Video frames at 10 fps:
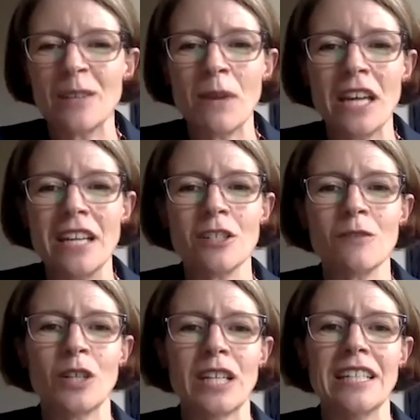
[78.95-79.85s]

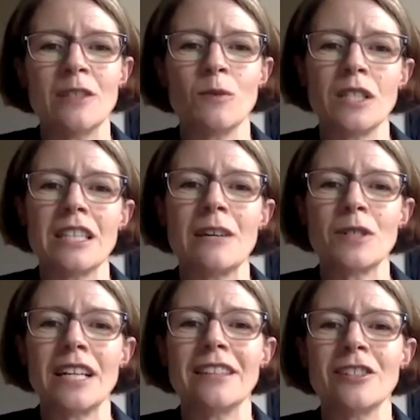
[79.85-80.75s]
pages for kids once they
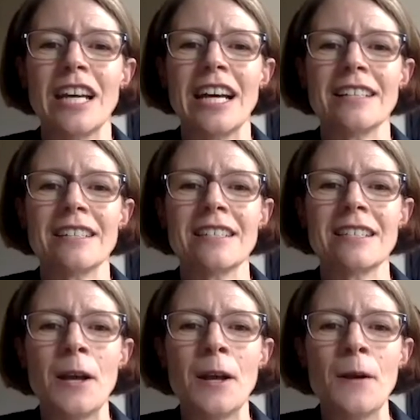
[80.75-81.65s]
were done their tests.
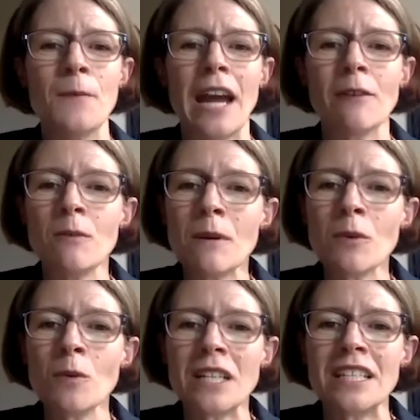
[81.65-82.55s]
I
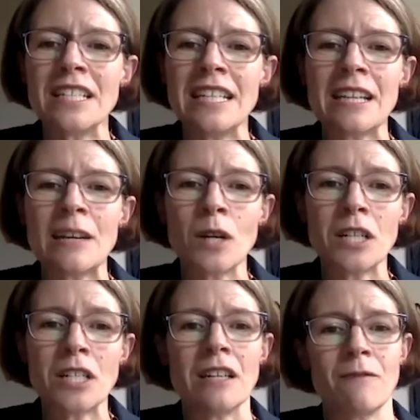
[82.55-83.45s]
remember one of the days I
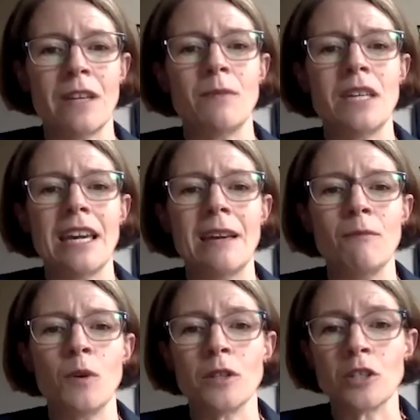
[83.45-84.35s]
worked there, a family came
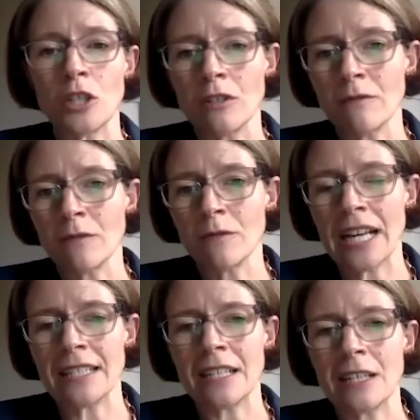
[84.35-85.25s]
with their children for
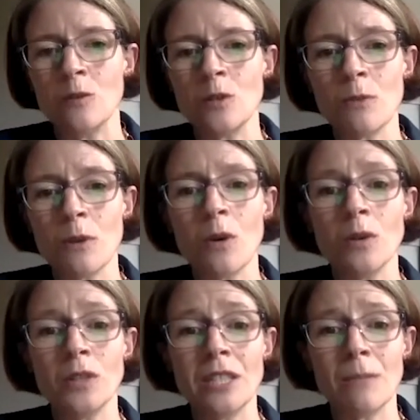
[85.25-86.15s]
testing who spoke
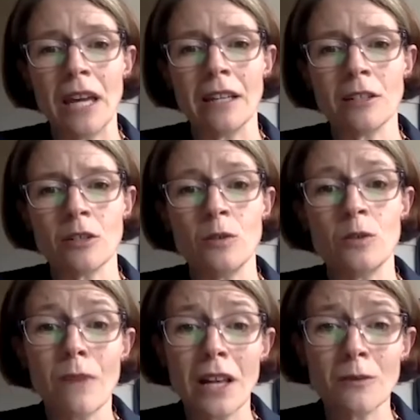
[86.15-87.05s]
only Spanish, whose
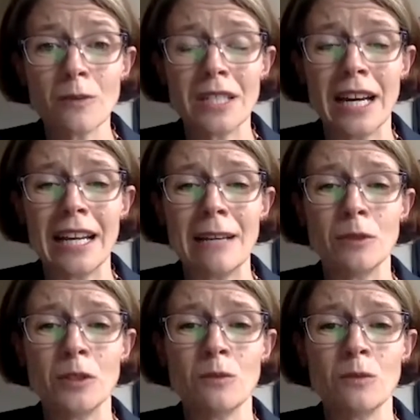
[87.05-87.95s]
mother was not able
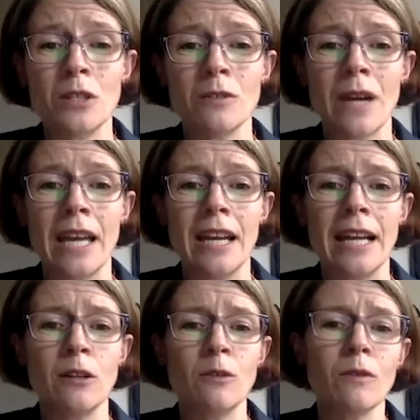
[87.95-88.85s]
to read or write,
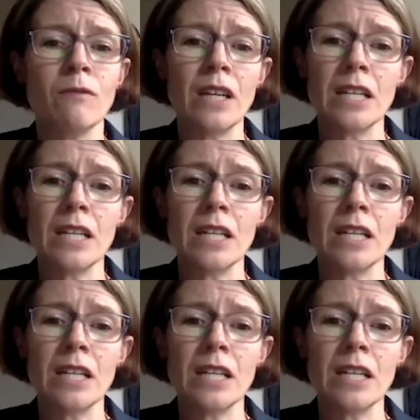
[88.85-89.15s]
and who were very